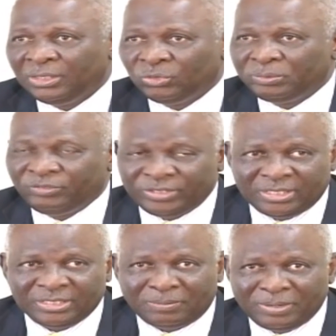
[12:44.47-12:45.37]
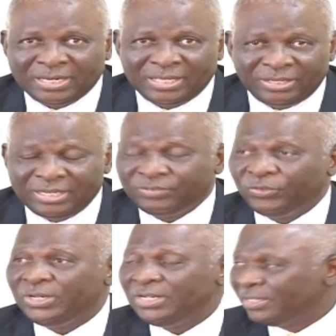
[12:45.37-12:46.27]
We'll be visiting Jamaica in the next
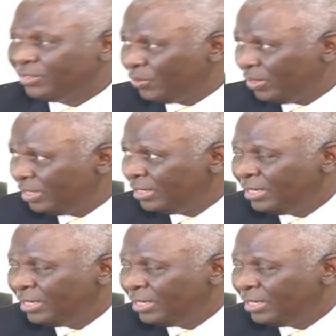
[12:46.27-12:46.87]
few days as well.